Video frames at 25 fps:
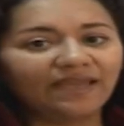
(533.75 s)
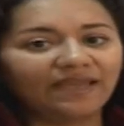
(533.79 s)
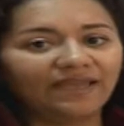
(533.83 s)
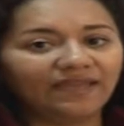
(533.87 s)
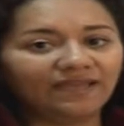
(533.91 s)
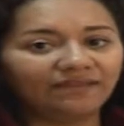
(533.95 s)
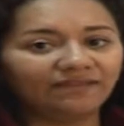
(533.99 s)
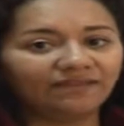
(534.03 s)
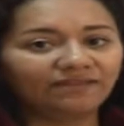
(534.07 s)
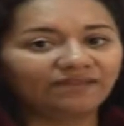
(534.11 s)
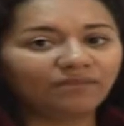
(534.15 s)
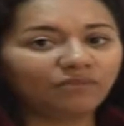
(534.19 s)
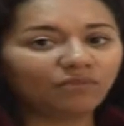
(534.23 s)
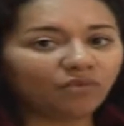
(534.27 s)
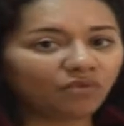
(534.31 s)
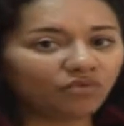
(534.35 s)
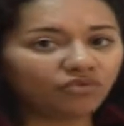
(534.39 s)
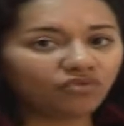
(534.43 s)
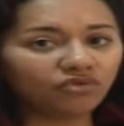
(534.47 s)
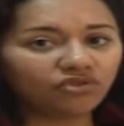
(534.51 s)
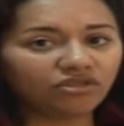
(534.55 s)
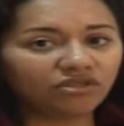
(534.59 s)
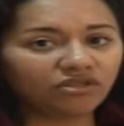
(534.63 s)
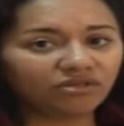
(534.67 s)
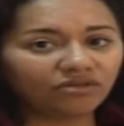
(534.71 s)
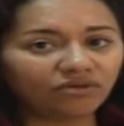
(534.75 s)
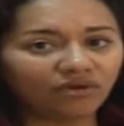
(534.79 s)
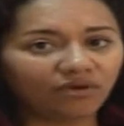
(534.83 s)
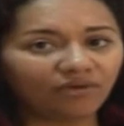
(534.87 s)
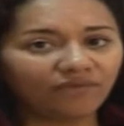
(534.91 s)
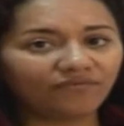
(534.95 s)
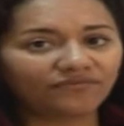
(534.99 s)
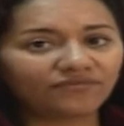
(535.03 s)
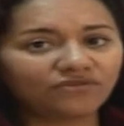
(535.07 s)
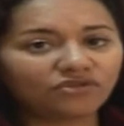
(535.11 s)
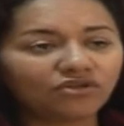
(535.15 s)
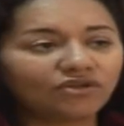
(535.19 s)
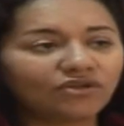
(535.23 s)
In the motion of
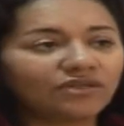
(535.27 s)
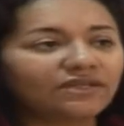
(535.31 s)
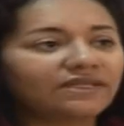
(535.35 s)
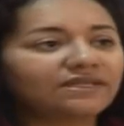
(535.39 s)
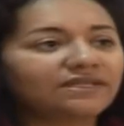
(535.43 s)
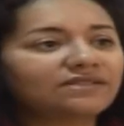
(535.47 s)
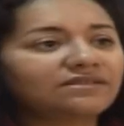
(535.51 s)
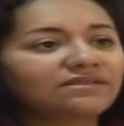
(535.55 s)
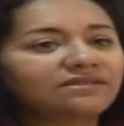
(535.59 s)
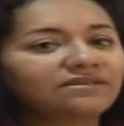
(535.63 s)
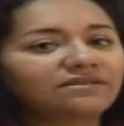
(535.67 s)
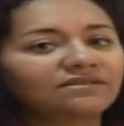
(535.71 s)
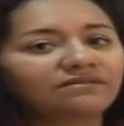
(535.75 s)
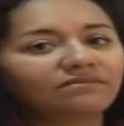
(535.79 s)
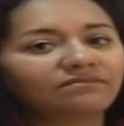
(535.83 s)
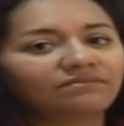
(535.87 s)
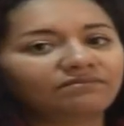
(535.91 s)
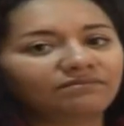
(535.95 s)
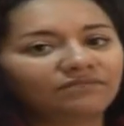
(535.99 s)
solids,